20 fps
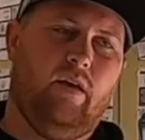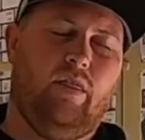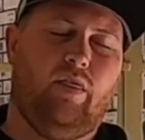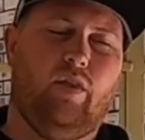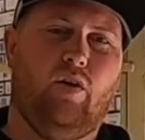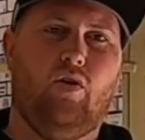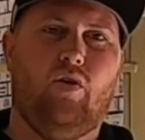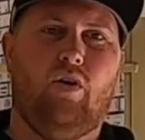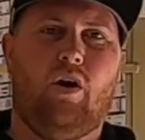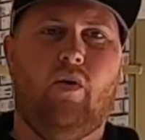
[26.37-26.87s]

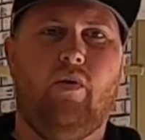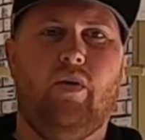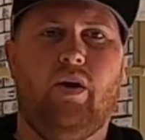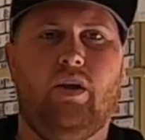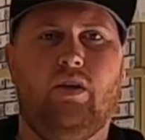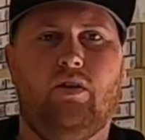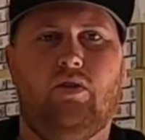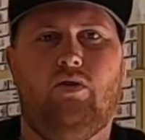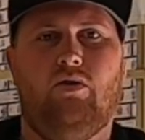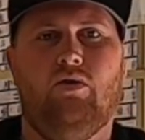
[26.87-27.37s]
they are
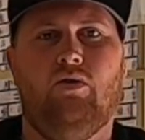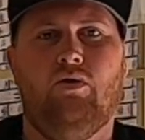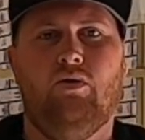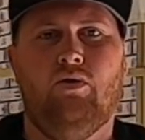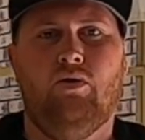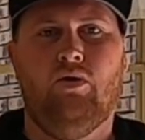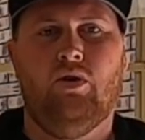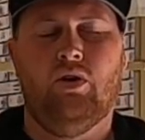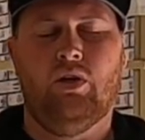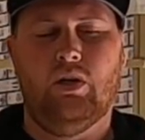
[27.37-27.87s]
going
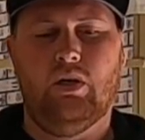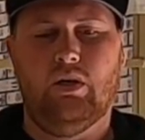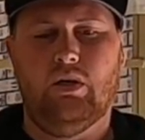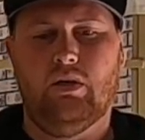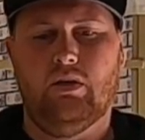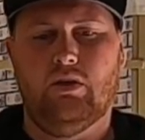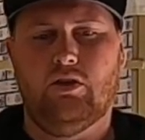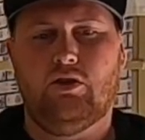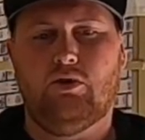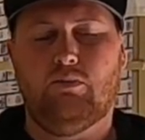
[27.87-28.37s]
to
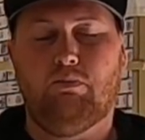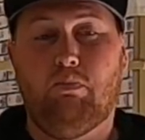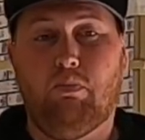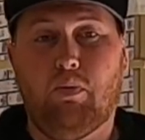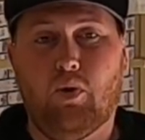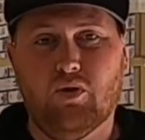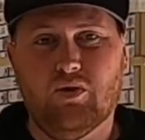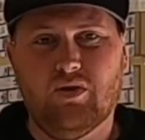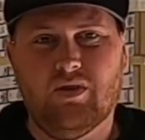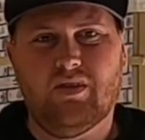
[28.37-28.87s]

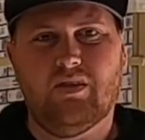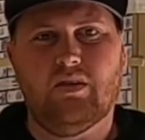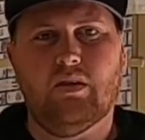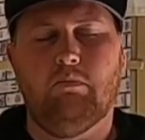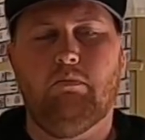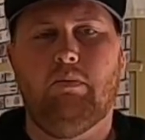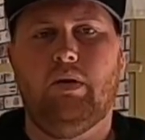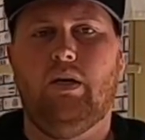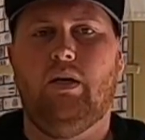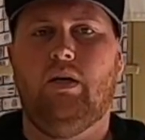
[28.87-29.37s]

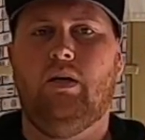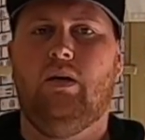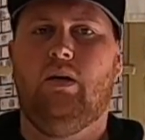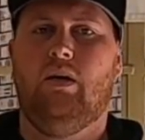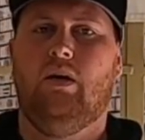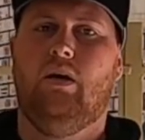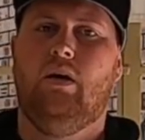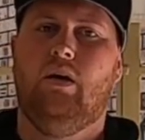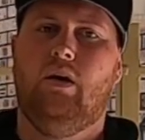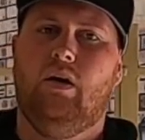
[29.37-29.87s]
sponsor me